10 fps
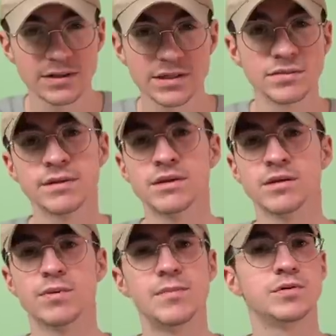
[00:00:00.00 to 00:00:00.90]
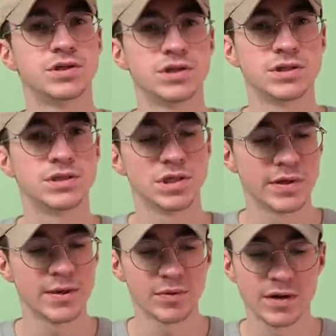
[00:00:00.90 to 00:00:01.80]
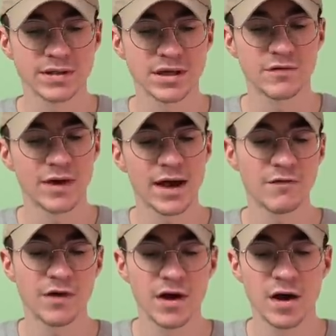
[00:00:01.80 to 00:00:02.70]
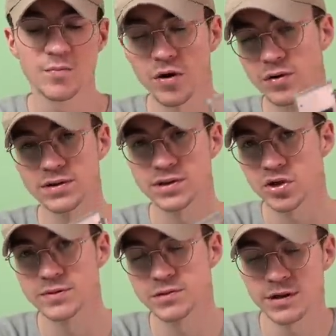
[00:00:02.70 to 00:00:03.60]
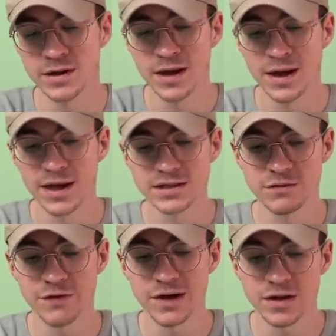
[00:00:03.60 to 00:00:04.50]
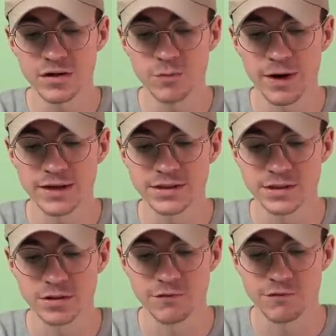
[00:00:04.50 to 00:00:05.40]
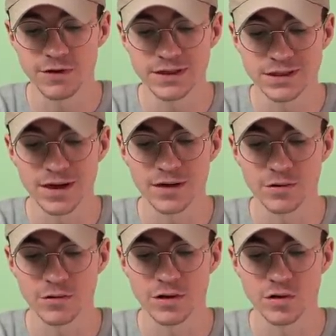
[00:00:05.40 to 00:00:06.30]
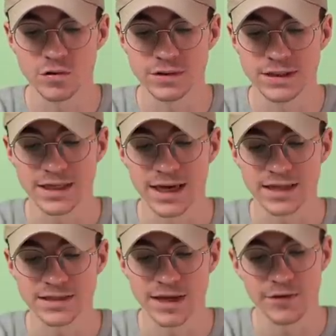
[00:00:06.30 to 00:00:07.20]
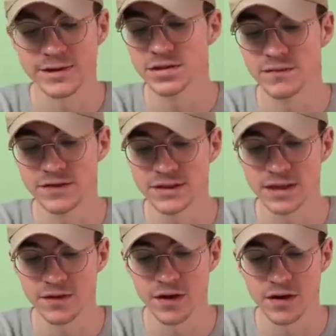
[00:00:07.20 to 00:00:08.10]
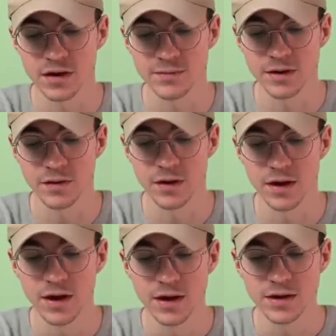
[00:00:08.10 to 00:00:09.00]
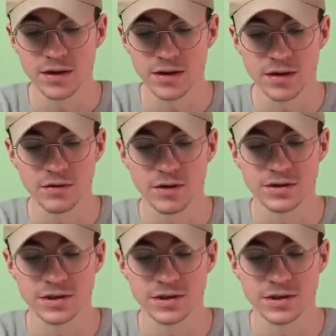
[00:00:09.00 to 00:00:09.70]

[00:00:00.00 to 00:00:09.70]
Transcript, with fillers: doesn't mean that people shouldn't do it, because if you have a broken top screen, it's a fairly good way to sort of recycle your D S. Now, there is obviously the argument that you can